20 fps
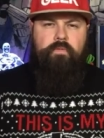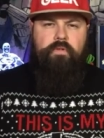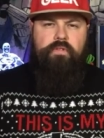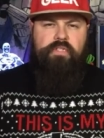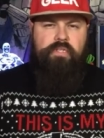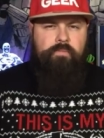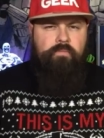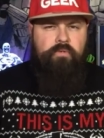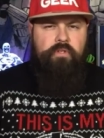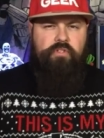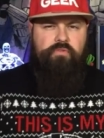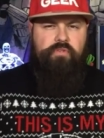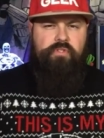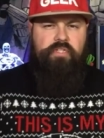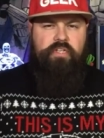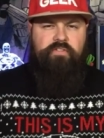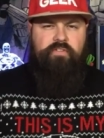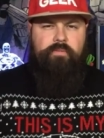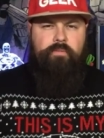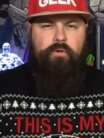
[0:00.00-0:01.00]
somebody's
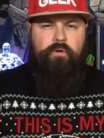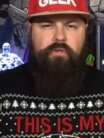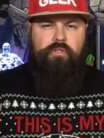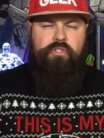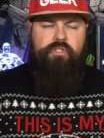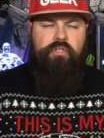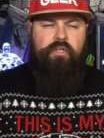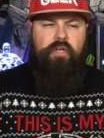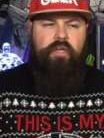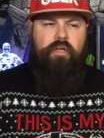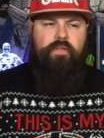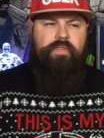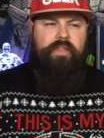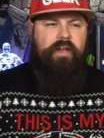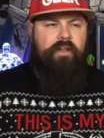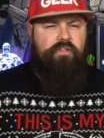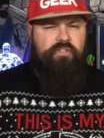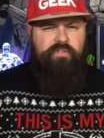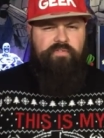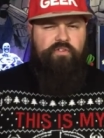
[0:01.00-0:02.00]
received the box.
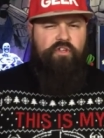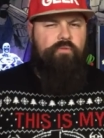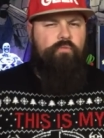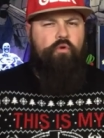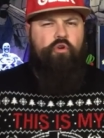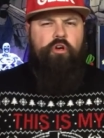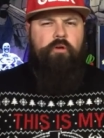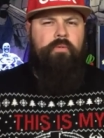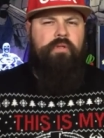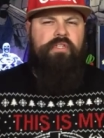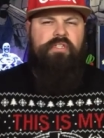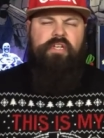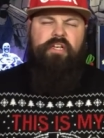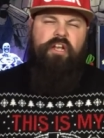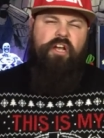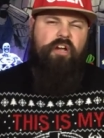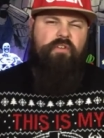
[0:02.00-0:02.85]
Then there's a few more comments saying,